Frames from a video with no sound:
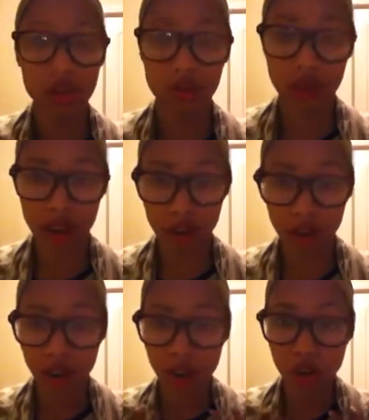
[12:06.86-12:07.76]
So I
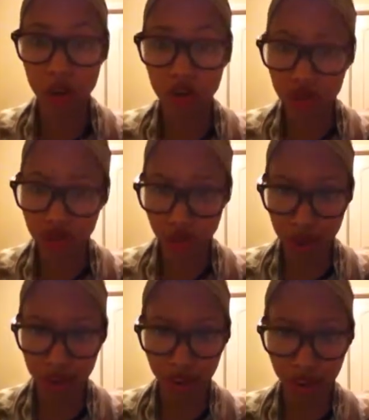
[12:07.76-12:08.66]
wore a gold
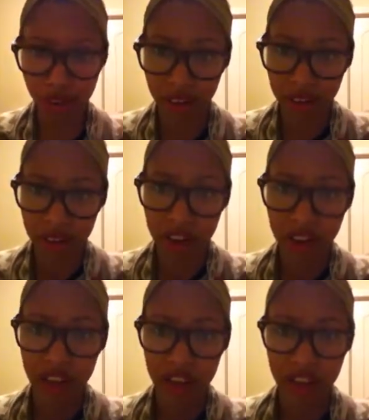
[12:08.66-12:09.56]
sweater,
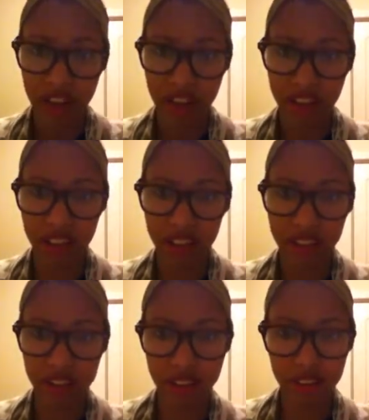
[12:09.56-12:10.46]

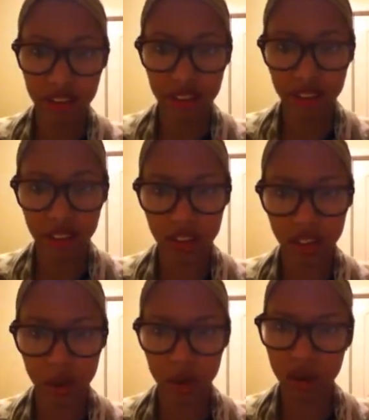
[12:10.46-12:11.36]
and
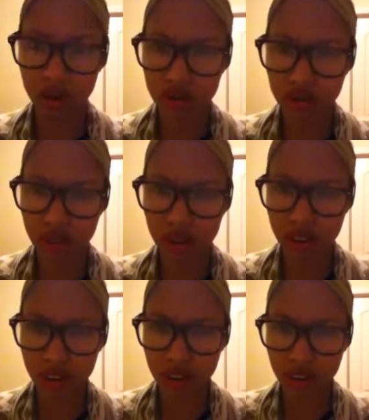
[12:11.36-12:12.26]
I wore a gold
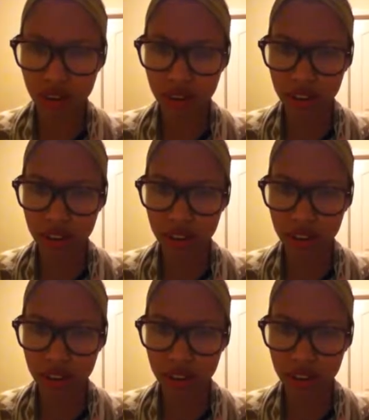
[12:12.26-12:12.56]
sweater.